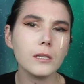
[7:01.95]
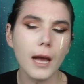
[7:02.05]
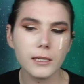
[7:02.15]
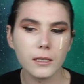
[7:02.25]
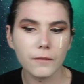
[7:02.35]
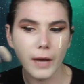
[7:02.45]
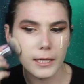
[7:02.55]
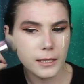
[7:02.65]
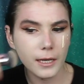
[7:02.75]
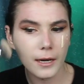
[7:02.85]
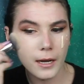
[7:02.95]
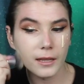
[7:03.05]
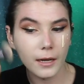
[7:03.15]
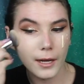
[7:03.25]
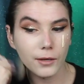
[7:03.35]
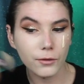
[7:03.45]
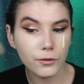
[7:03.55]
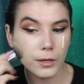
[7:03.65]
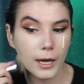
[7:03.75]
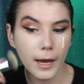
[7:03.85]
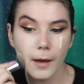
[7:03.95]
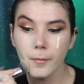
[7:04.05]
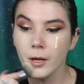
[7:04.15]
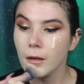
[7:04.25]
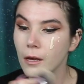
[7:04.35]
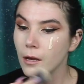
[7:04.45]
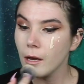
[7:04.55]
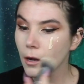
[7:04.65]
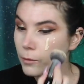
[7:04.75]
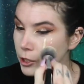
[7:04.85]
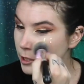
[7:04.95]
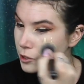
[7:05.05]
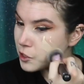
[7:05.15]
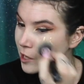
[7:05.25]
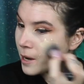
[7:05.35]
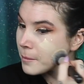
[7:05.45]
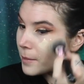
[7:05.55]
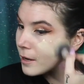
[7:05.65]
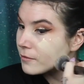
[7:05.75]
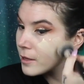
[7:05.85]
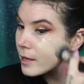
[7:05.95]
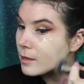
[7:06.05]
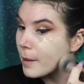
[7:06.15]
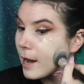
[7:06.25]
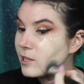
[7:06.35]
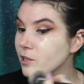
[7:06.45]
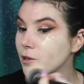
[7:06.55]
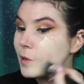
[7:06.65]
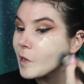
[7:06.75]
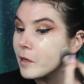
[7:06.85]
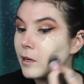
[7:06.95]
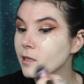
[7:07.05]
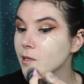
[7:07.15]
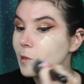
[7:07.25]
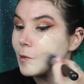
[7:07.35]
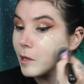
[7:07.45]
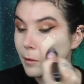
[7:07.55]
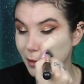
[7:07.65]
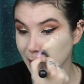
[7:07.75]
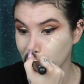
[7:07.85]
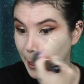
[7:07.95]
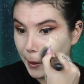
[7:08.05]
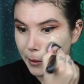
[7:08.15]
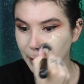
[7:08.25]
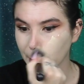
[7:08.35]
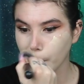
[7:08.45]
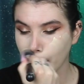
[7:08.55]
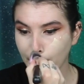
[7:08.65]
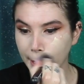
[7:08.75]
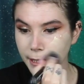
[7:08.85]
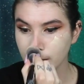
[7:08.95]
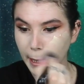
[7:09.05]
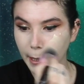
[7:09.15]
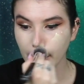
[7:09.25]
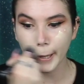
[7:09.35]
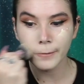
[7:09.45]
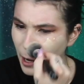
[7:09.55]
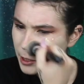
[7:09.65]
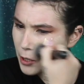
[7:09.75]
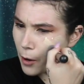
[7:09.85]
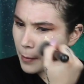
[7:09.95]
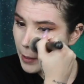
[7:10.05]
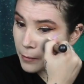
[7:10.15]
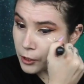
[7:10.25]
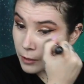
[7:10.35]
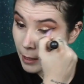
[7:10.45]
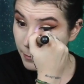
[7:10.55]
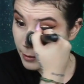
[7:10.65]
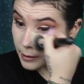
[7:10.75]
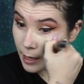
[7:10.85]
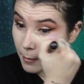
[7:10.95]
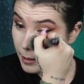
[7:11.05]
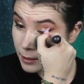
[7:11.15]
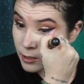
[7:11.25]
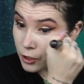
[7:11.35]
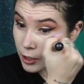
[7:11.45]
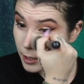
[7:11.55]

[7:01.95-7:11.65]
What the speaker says: less invested in it than I usually am, which is a shame, but I feel like the past 2 years, this year included as the second year, October, which is my birthday month, is